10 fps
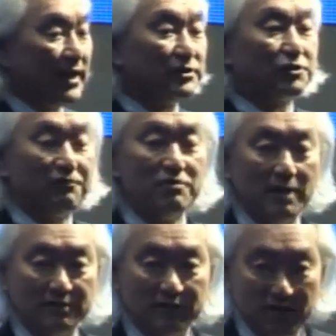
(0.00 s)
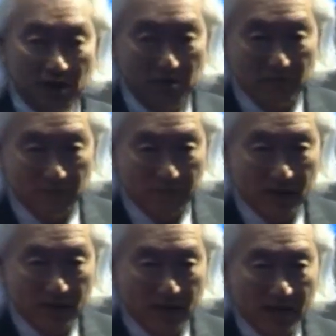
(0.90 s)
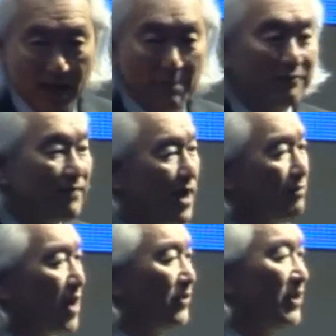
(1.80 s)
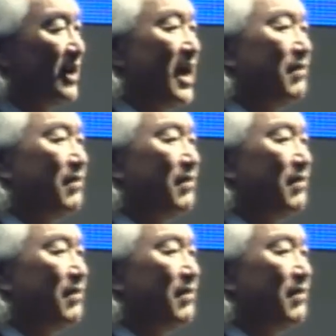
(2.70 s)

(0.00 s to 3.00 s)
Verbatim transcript: cancer a few months ago. And we found out that